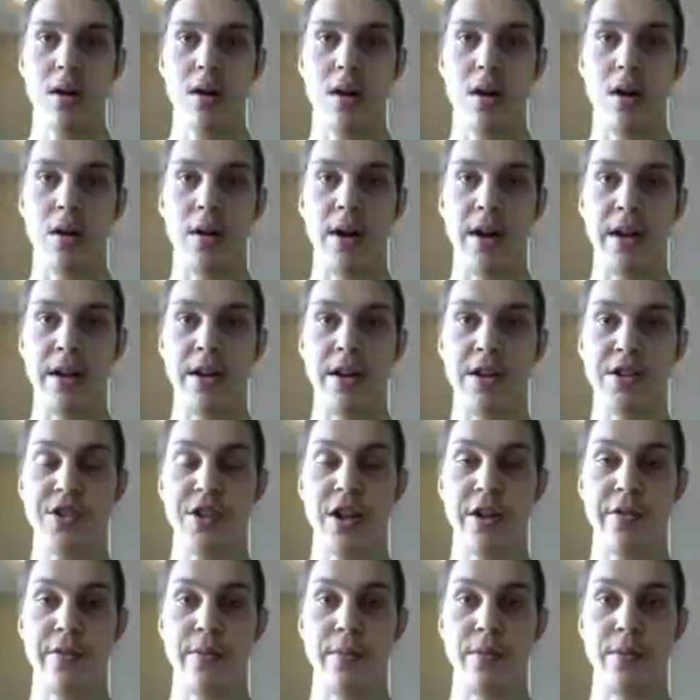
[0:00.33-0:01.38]
All right, going to
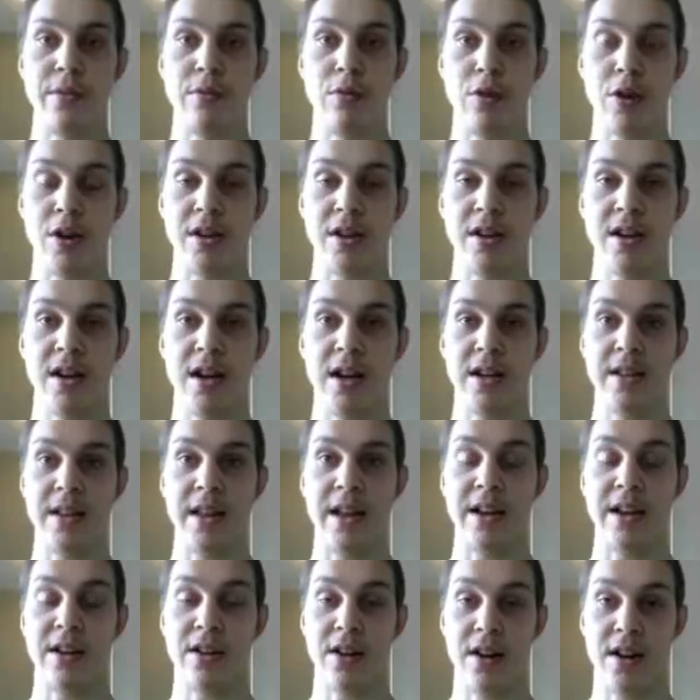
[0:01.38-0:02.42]
show you from the Word of God
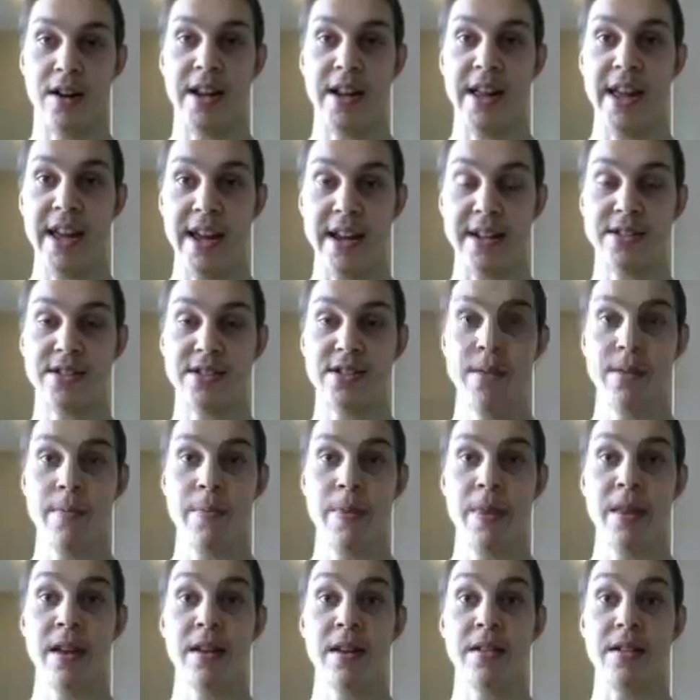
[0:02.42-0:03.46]
that God hates
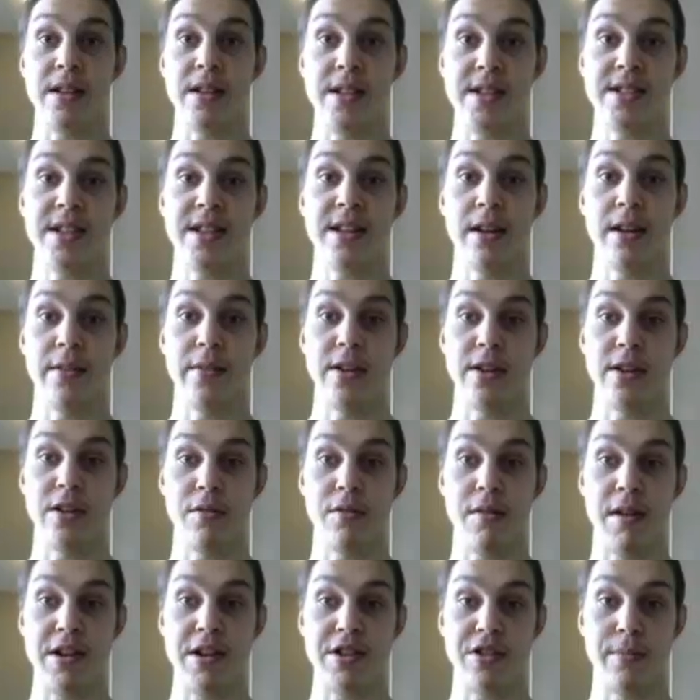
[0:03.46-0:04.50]
the sin of
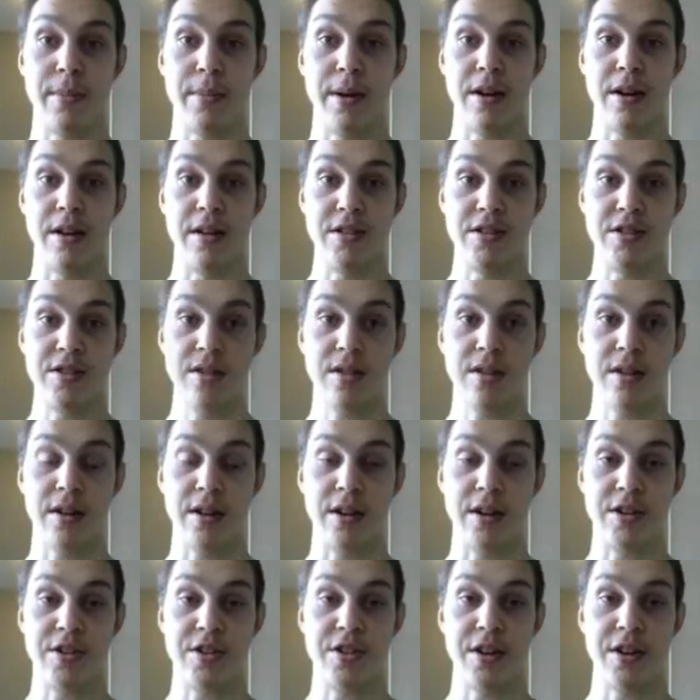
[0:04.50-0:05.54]
interracial marriage.
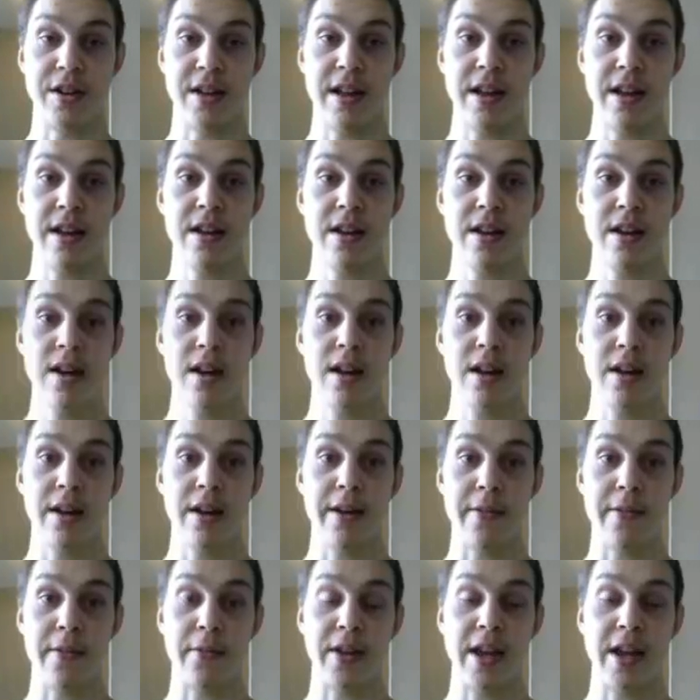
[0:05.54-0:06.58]
Going to show you that.
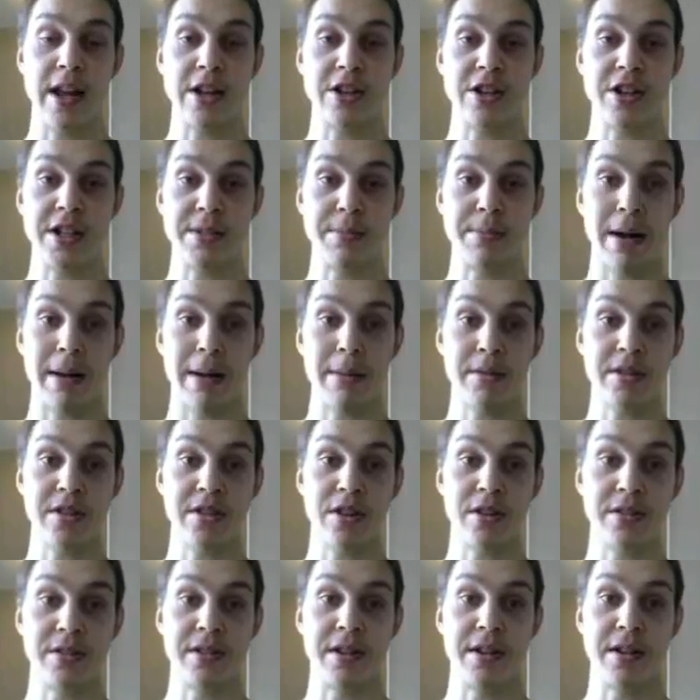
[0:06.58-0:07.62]
If you have King James Bible,
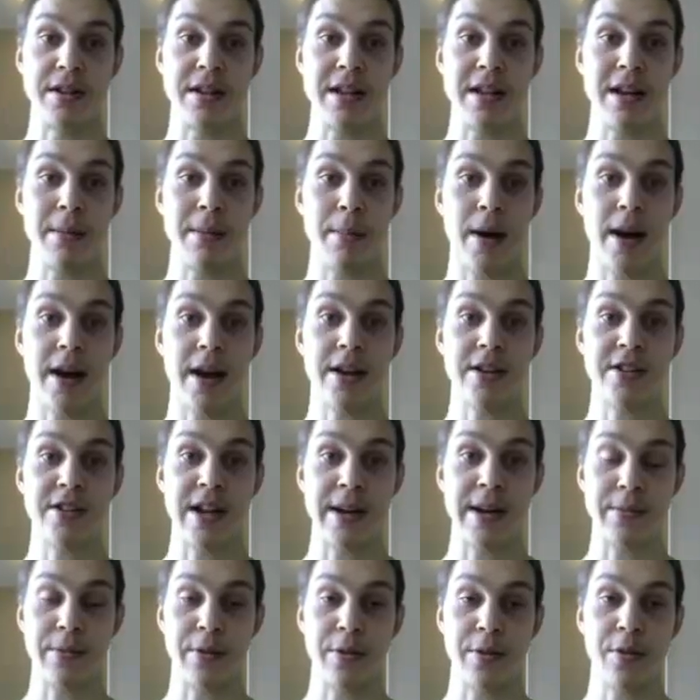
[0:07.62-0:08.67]
turn to Nehemiah
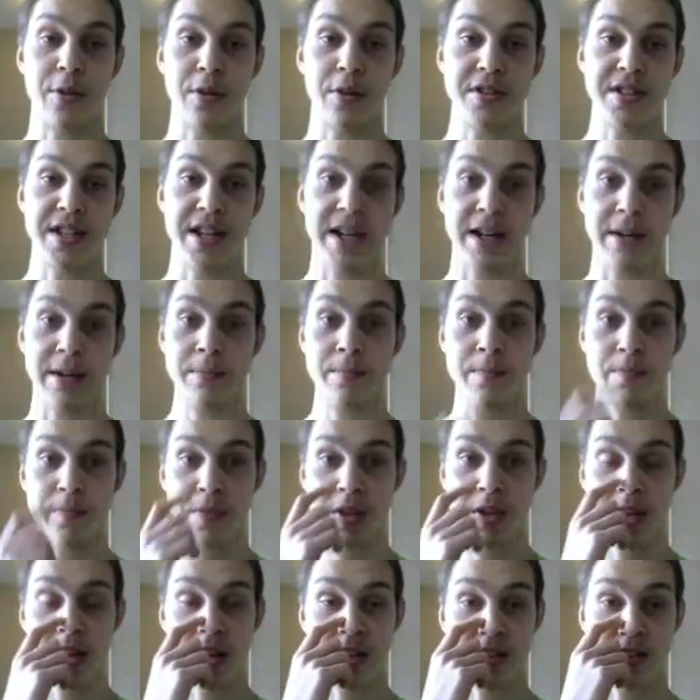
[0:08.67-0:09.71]
chapter 13,
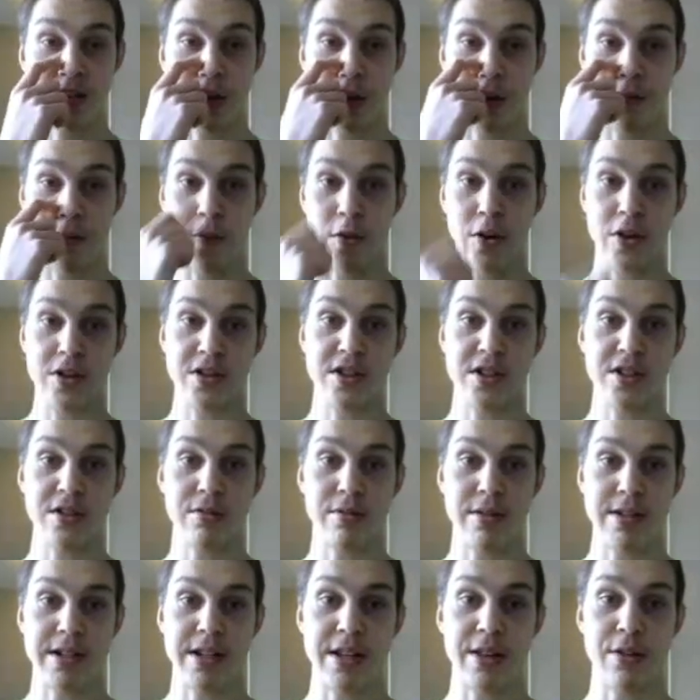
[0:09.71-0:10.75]
start at verse
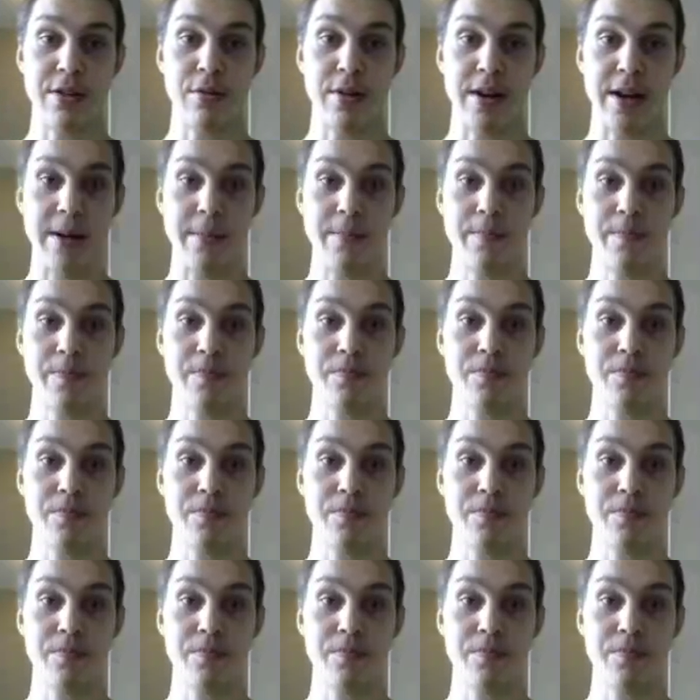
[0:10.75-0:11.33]
23. It